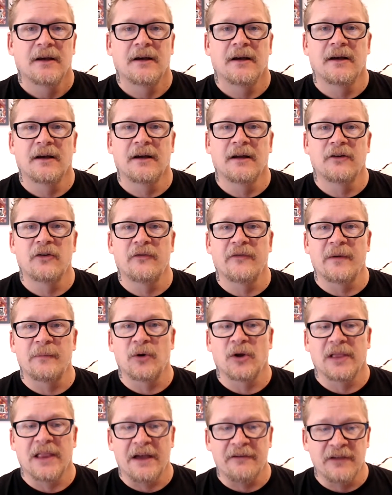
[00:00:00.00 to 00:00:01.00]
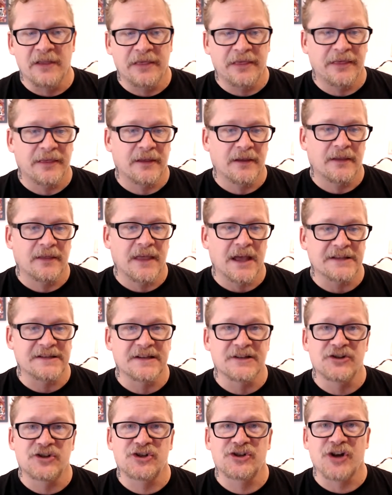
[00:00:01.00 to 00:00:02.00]
uh, November eleventh. That's
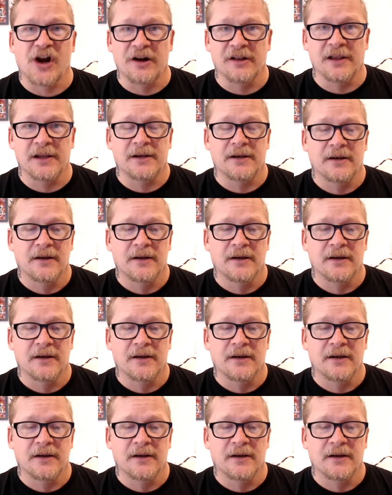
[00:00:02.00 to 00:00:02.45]
in Charlotte,